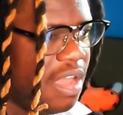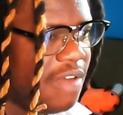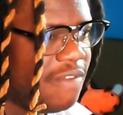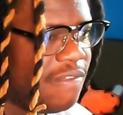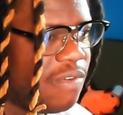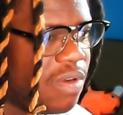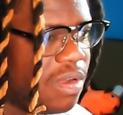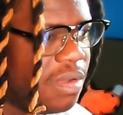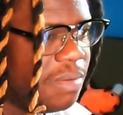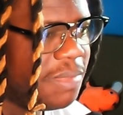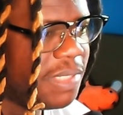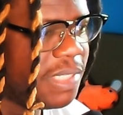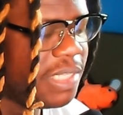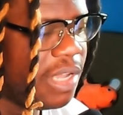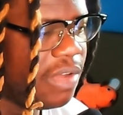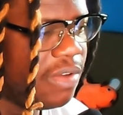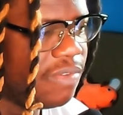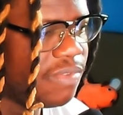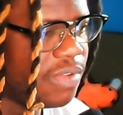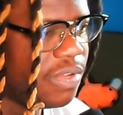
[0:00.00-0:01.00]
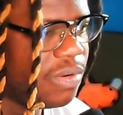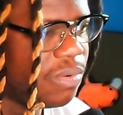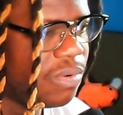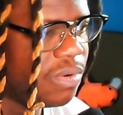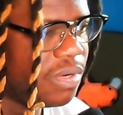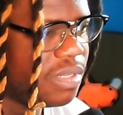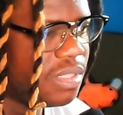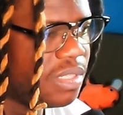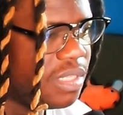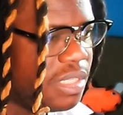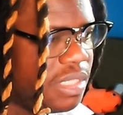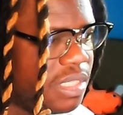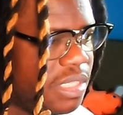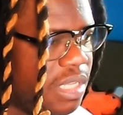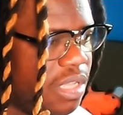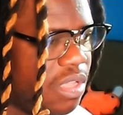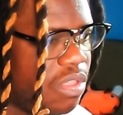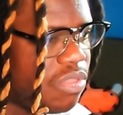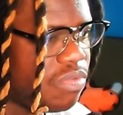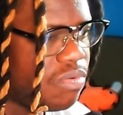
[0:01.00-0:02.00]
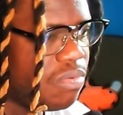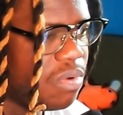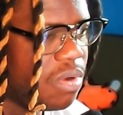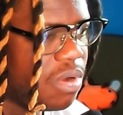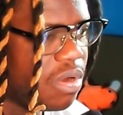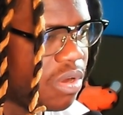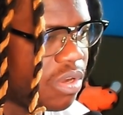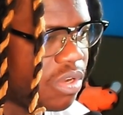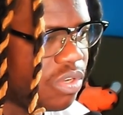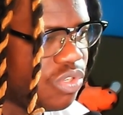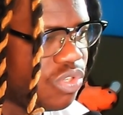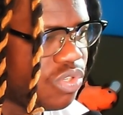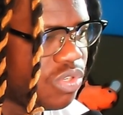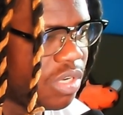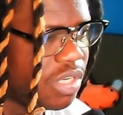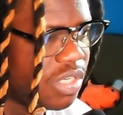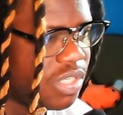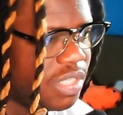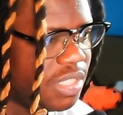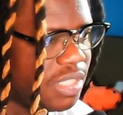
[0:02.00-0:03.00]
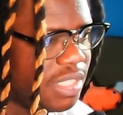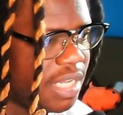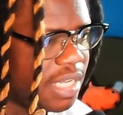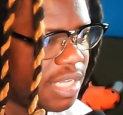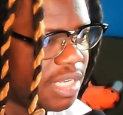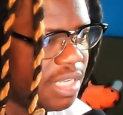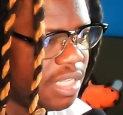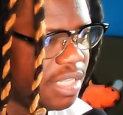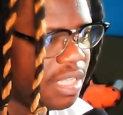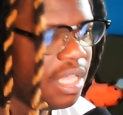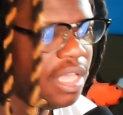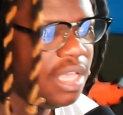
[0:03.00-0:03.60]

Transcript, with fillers: for himself in order to see through her construction technique.